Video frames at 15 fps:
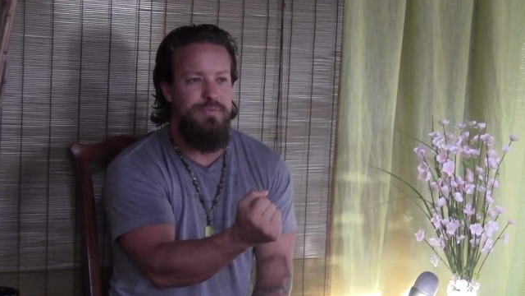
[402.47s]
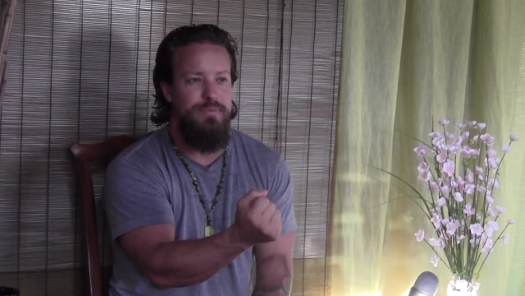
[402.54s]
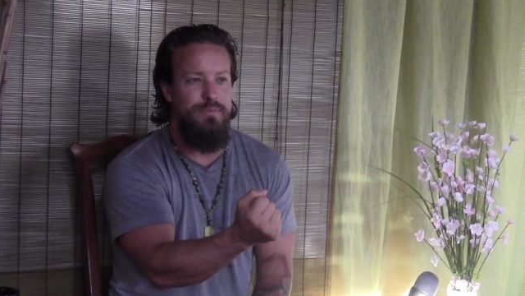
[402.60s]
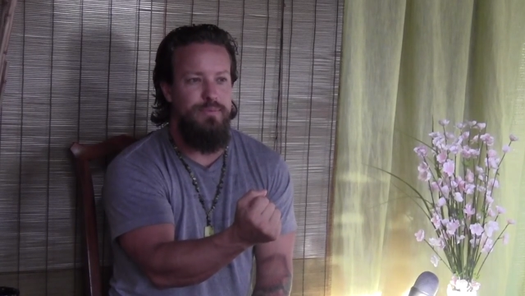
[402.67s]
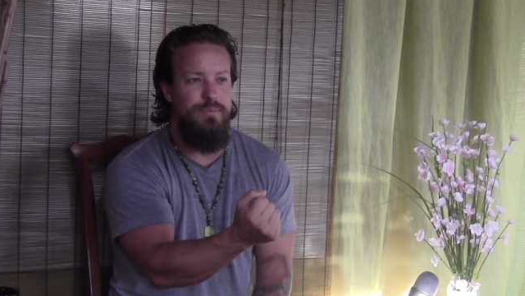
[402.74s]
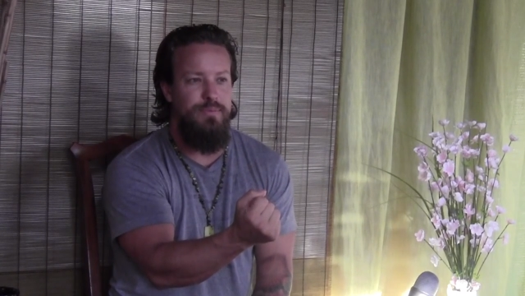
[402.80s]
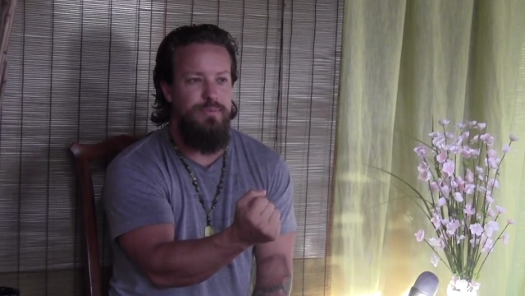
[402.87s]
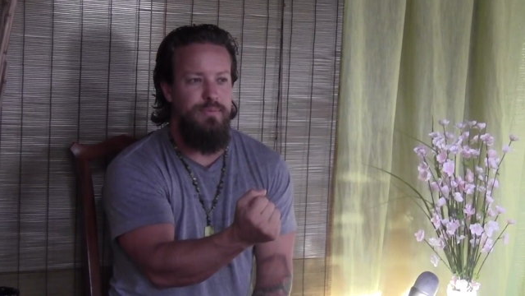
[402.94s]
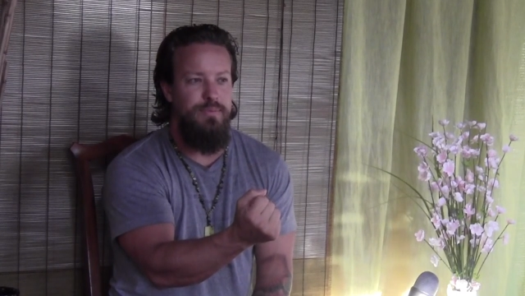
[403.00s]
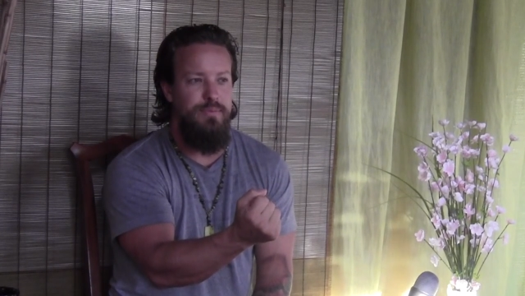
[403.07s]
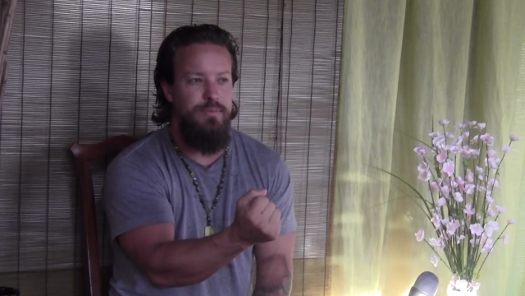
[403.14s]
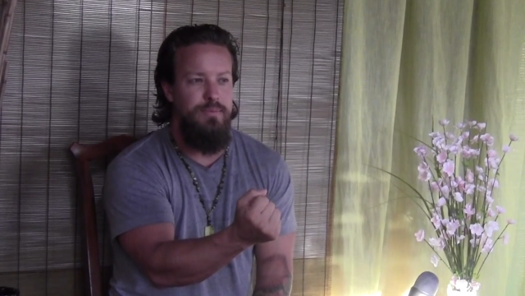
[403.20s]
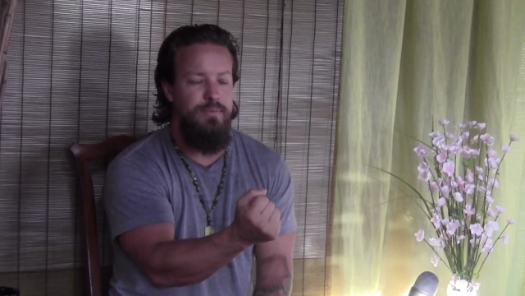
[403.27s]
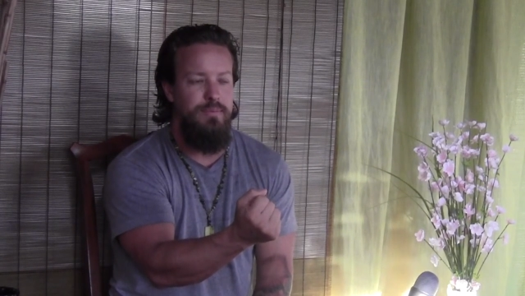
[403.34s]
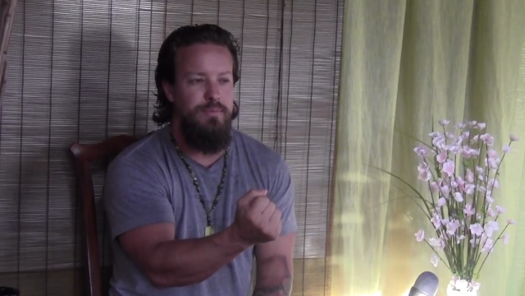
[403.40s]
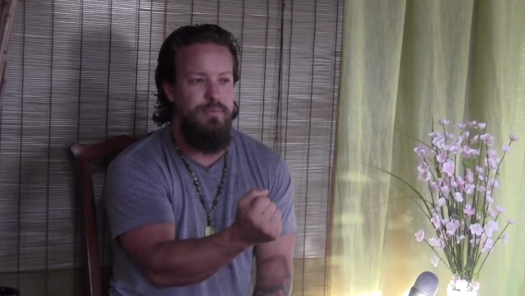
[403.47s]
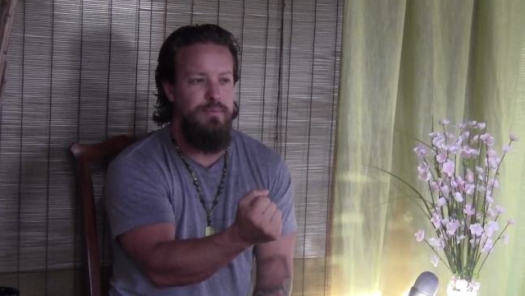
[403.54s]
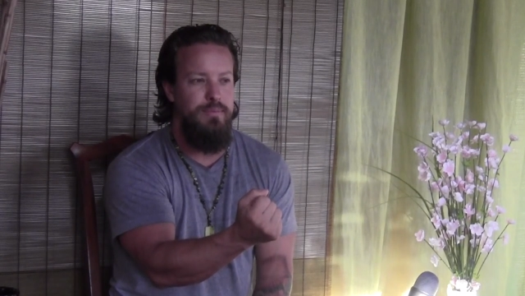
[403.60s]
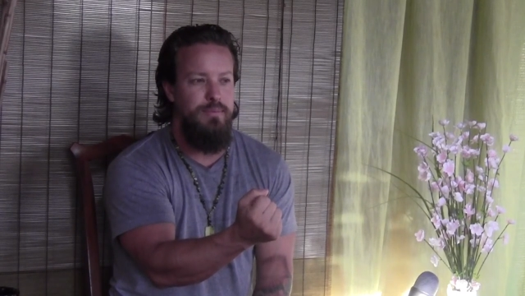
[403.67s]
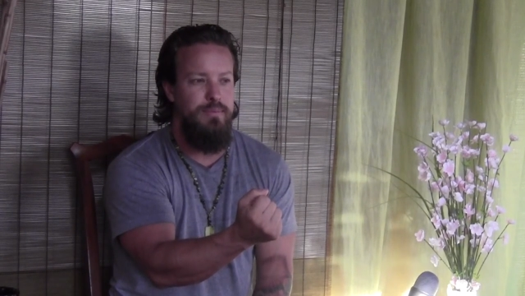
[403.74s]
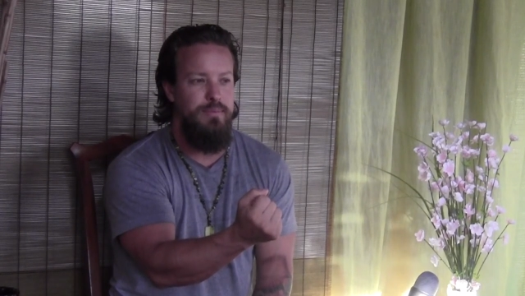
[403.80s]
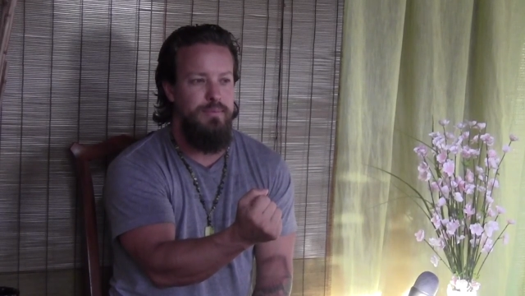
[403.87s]

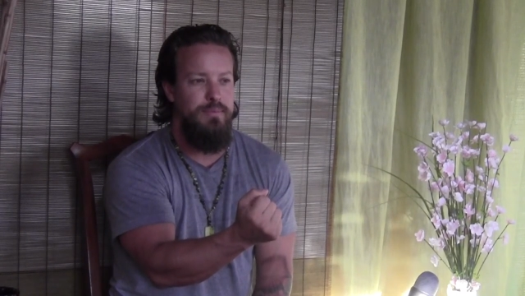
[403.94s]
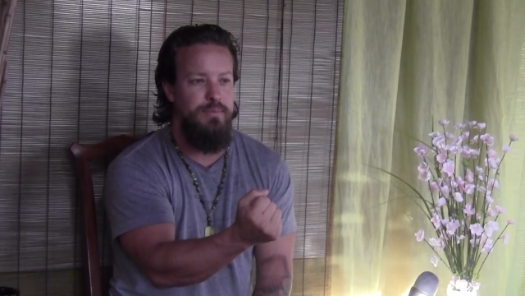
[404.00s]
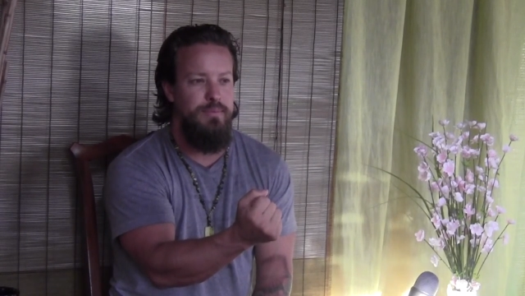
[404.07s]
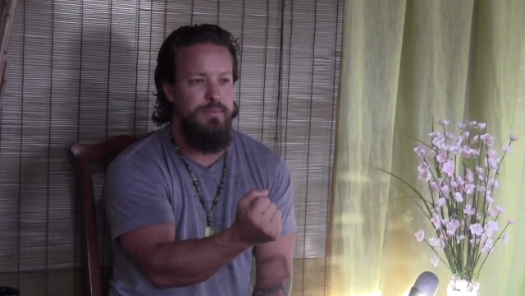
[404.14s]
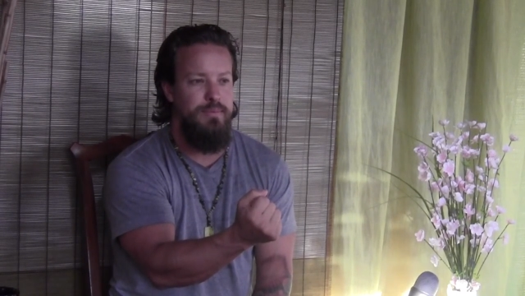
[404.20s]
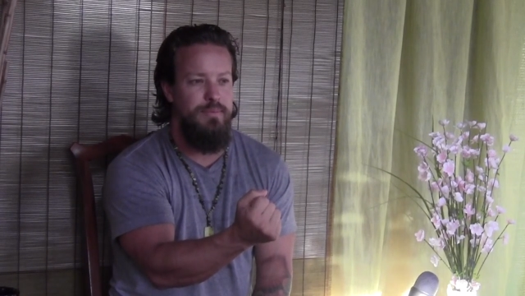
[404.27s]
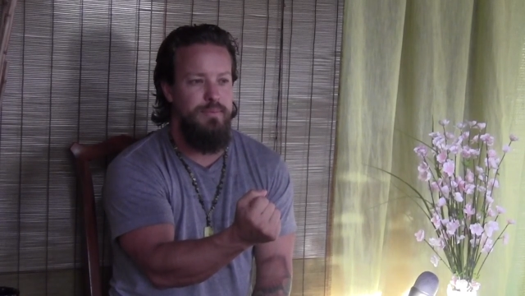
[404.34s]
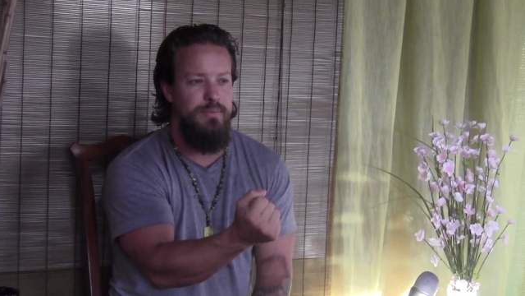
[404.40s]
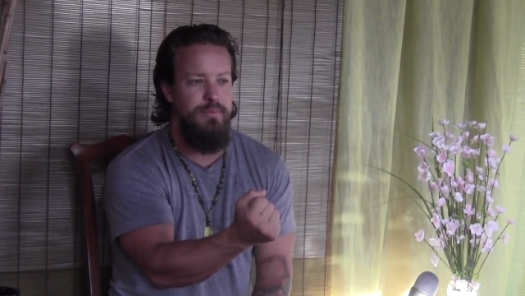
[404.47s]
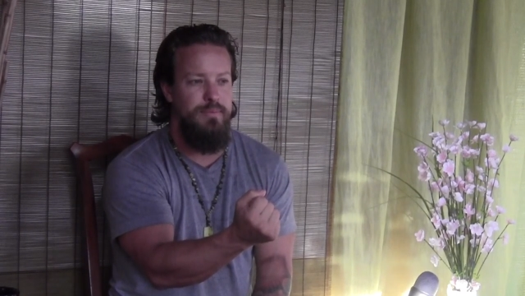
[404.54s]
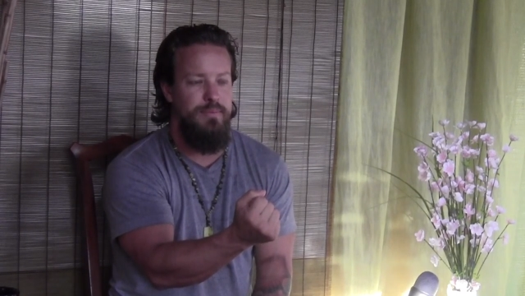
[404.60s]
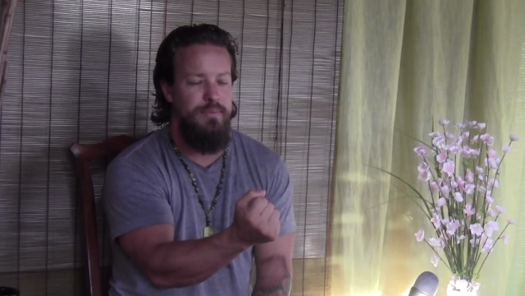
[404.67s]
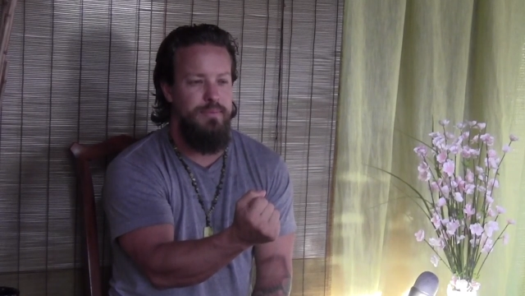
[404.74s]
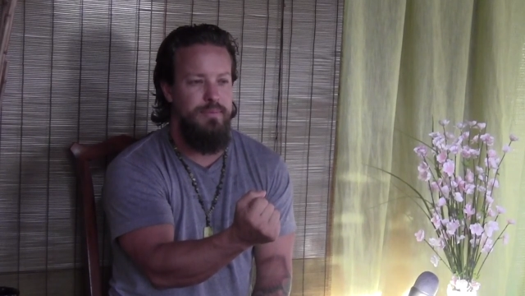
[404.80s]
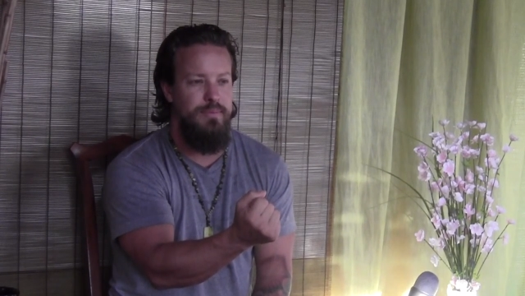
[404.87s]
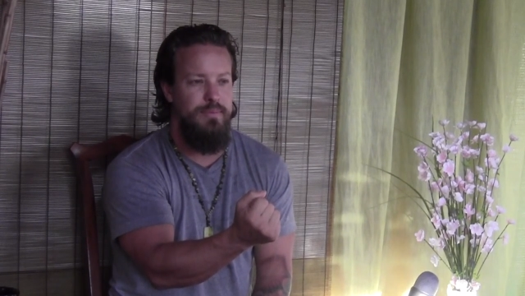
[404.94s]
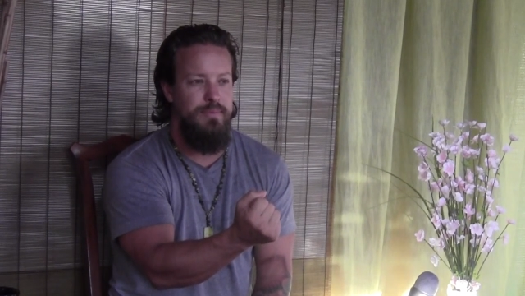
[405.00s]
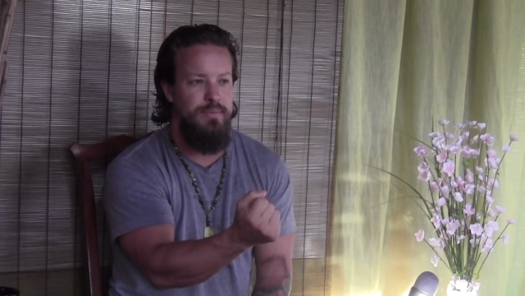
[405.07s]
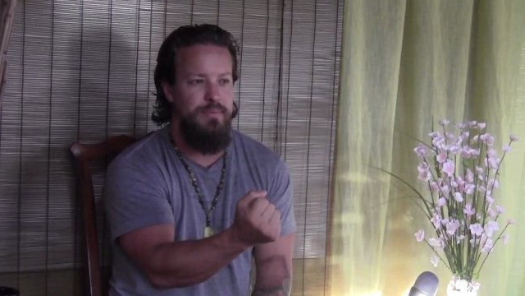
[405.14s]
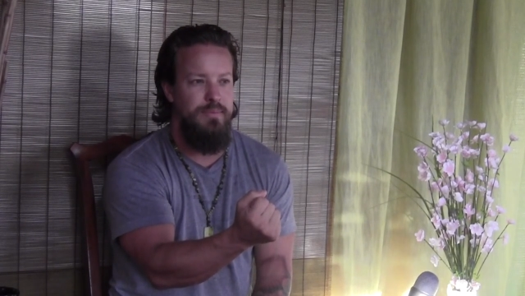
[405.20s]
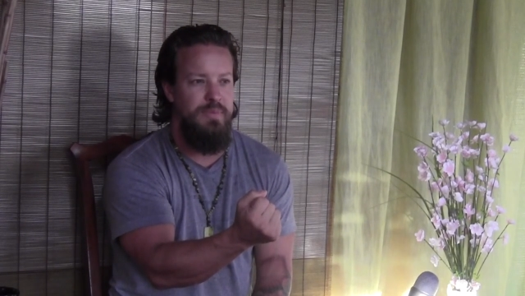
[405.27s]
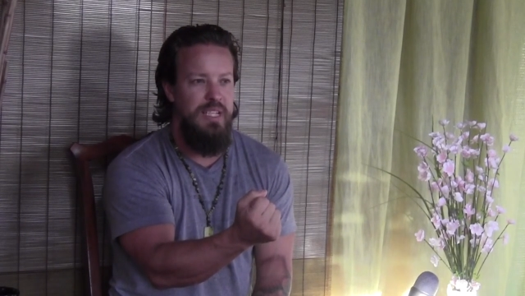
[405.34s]

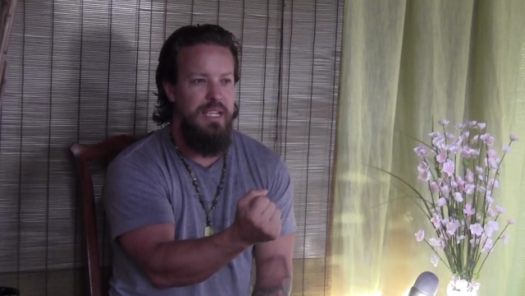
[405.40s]
Nobody speaks.